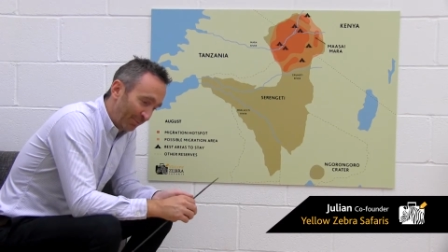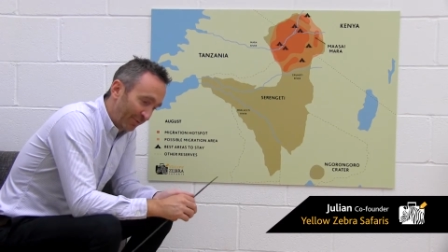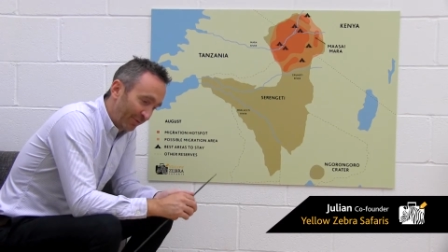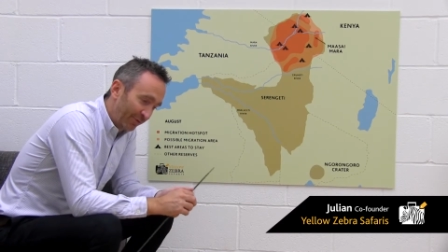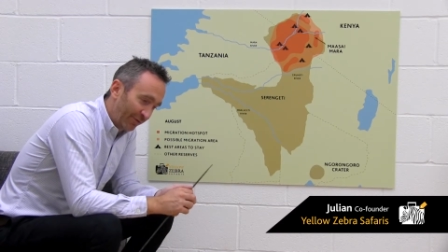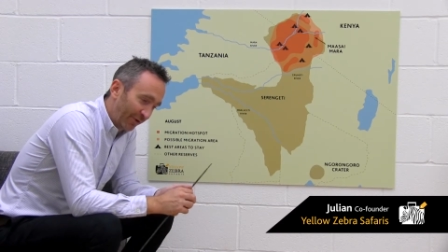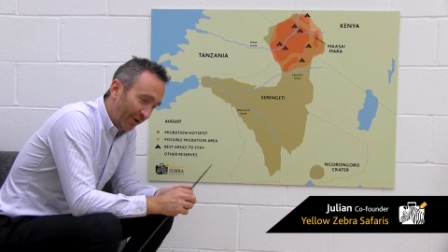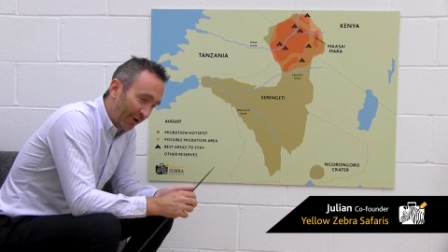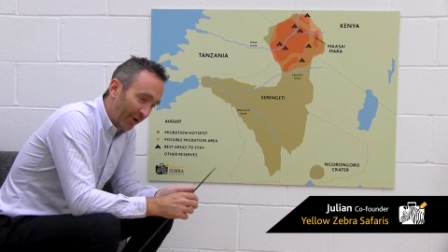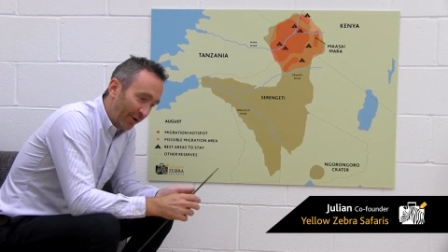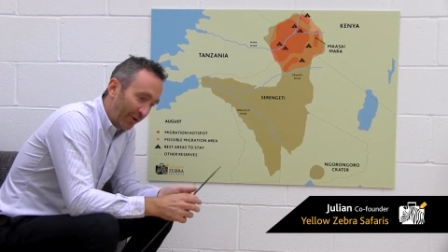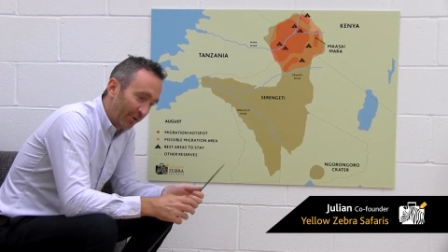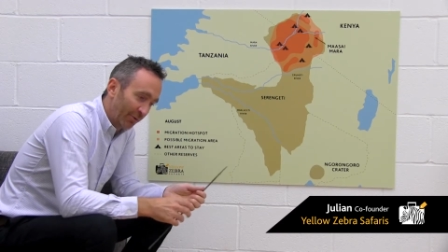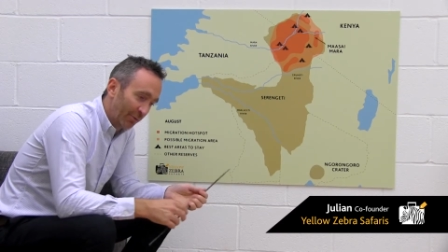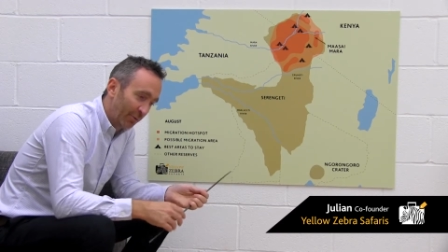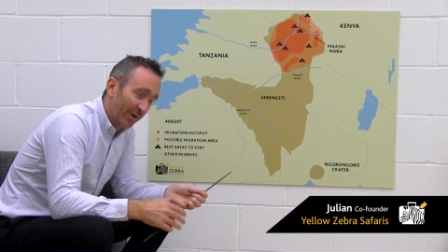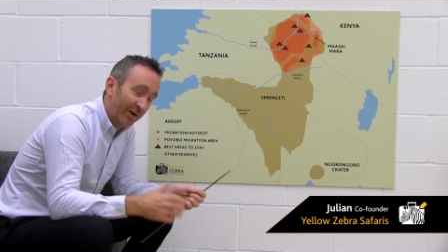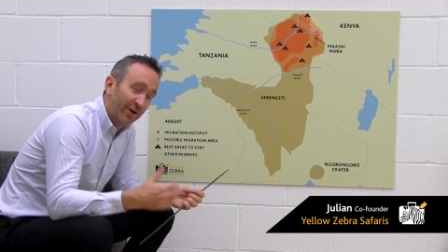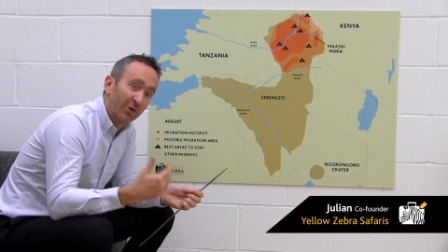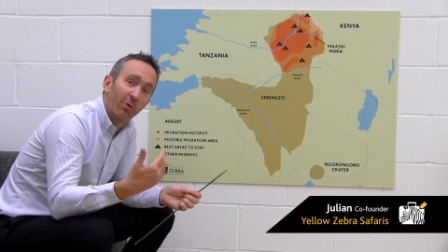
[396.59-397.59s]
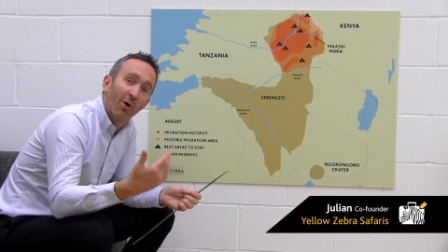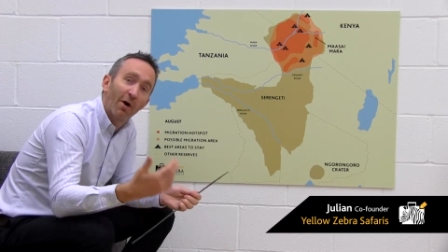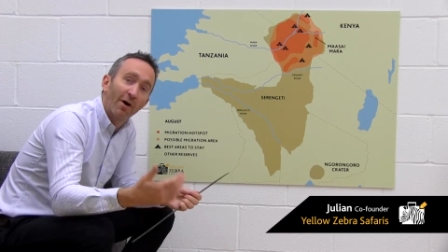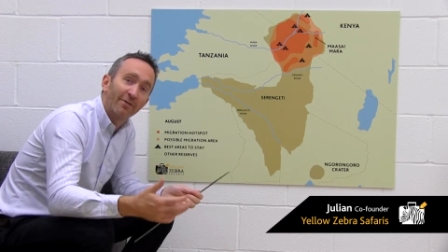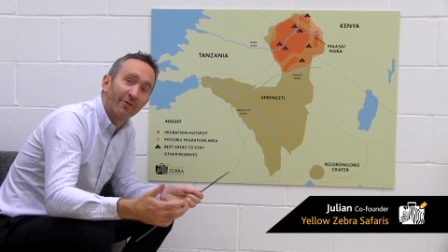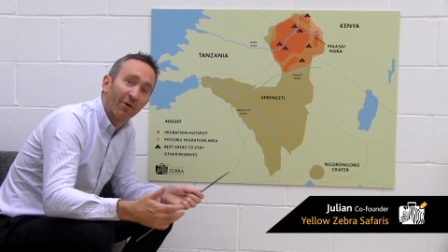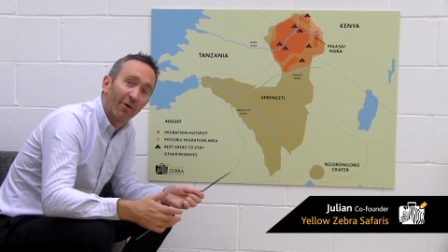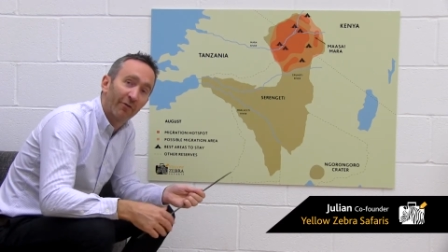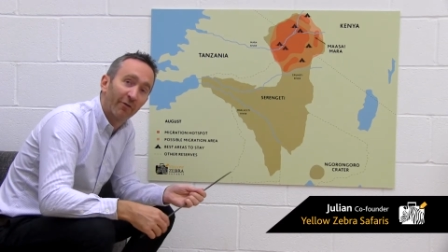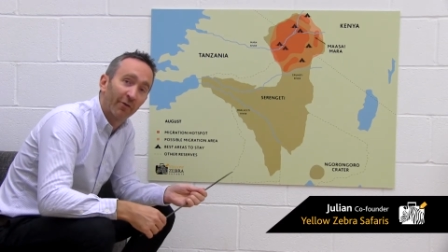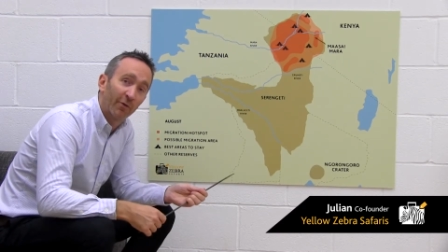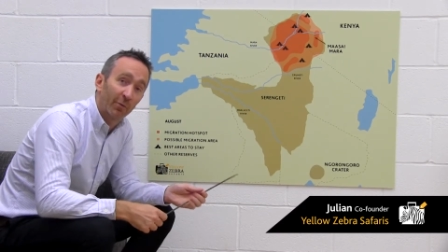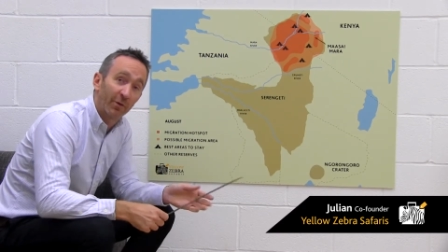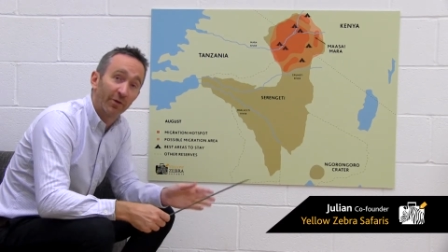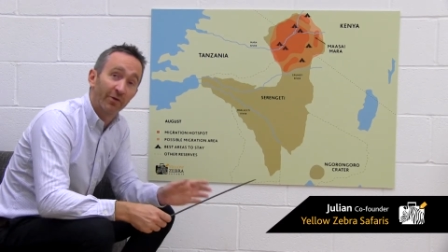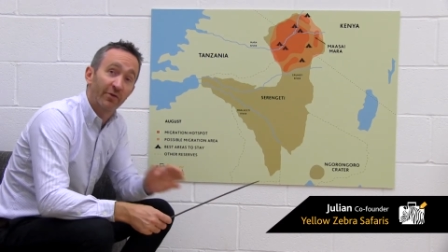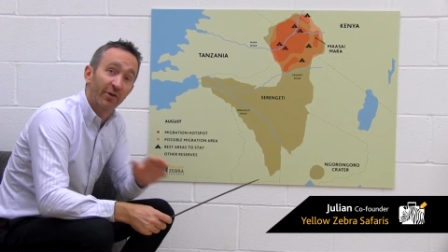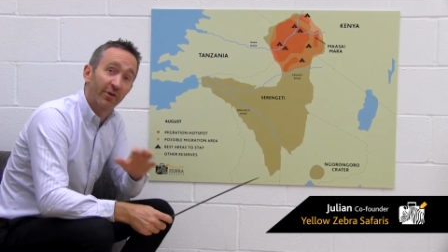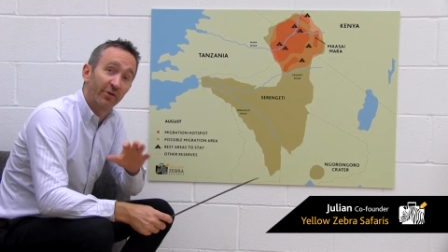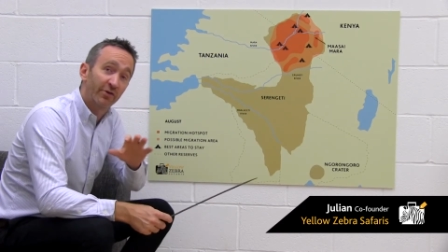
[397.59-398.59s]
So we quite often
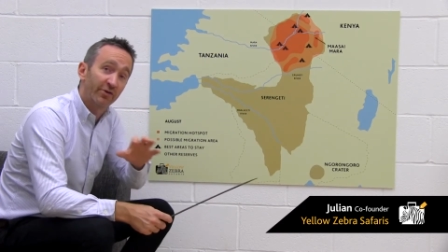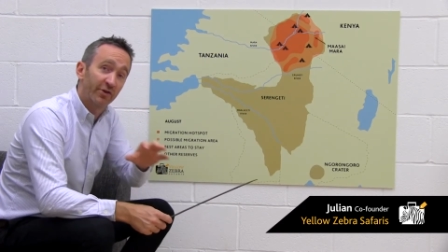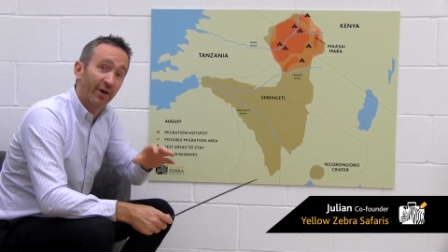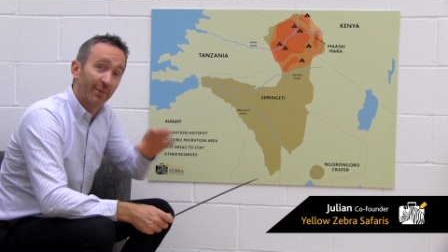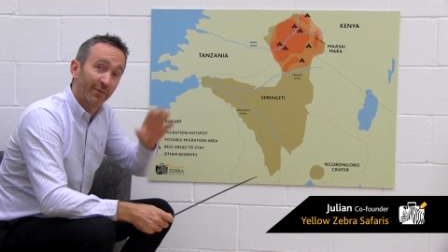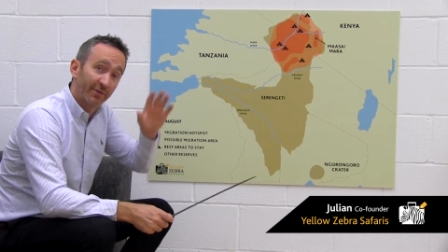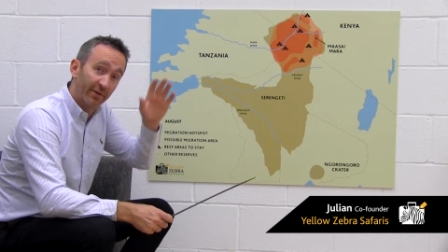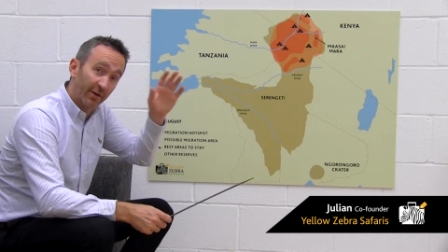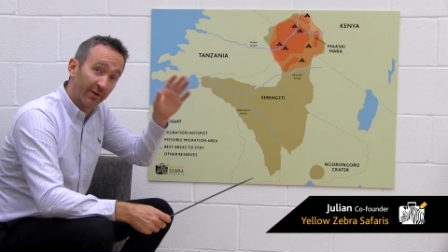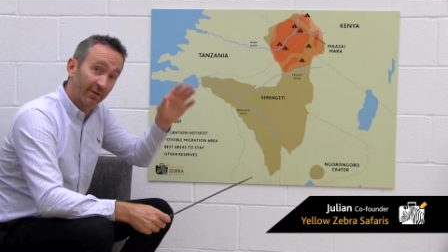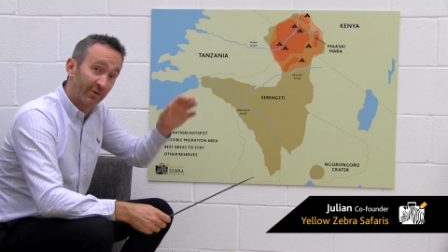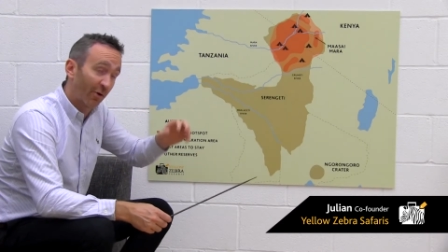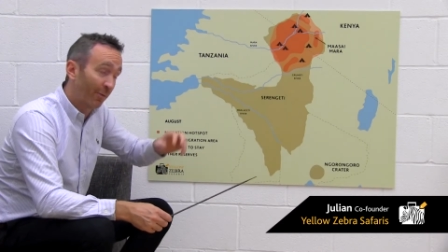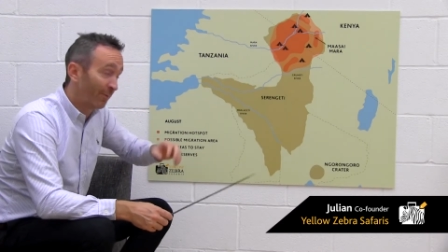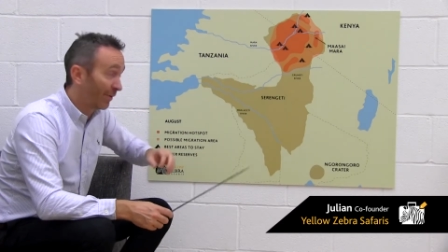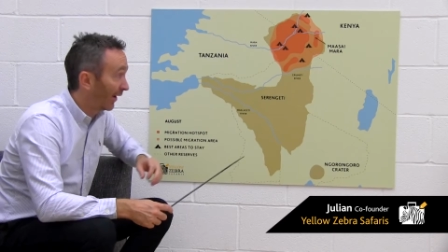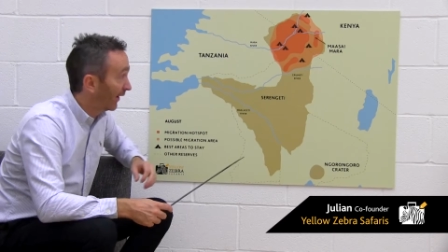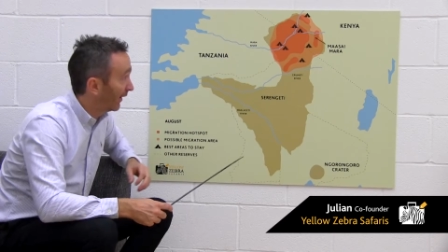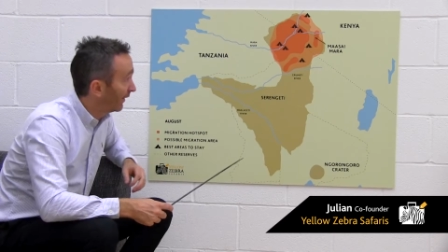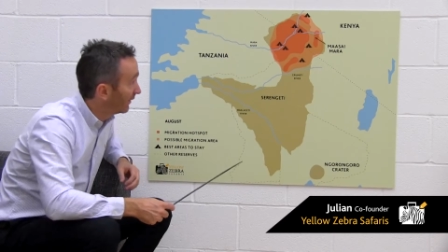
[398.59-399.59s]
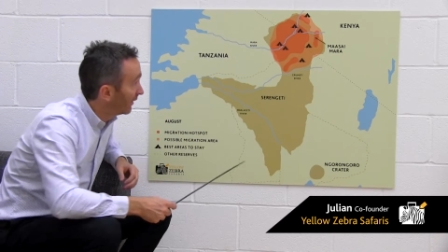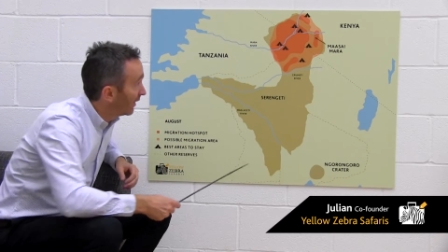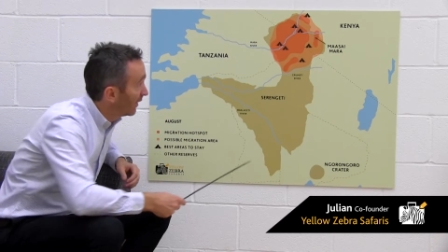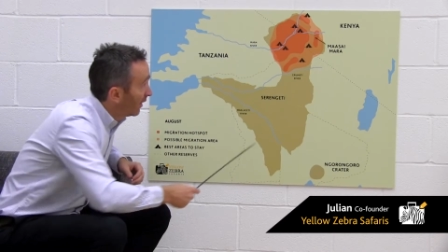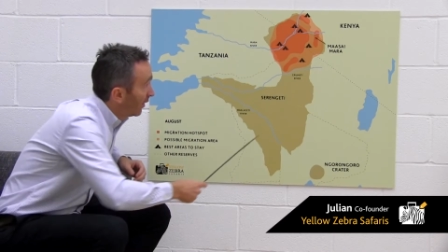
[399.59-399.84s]
would do trips at the top end